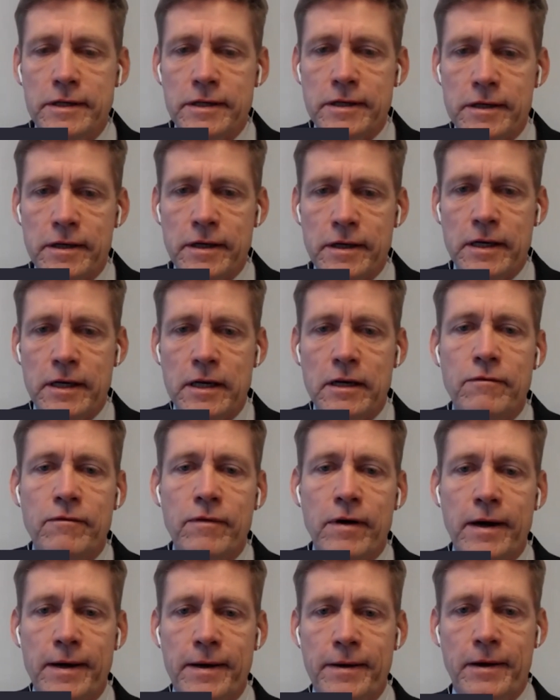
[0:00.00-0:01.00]

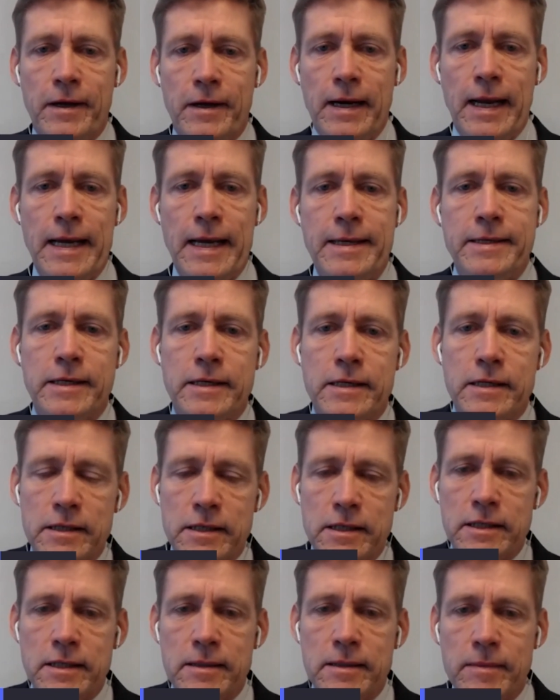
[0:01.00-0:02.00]
identify a laser
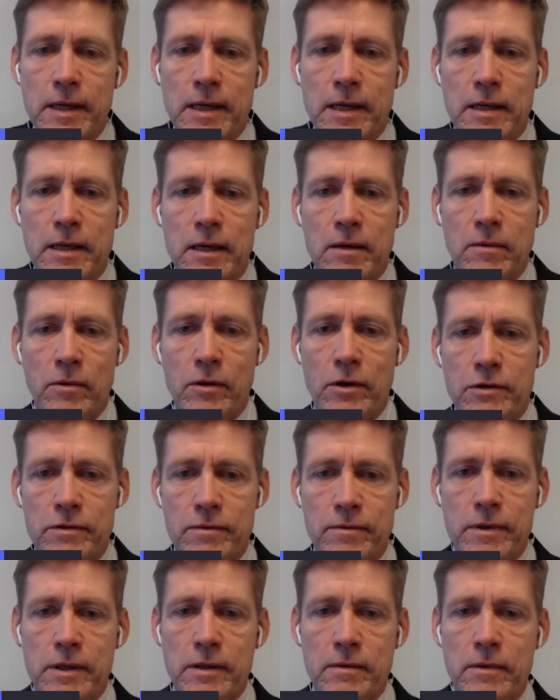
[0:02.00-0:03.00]
system that
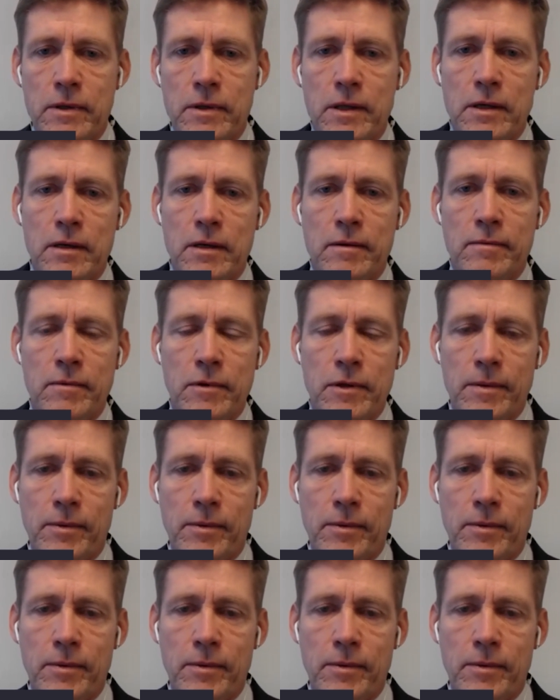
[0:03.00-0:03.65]
works with the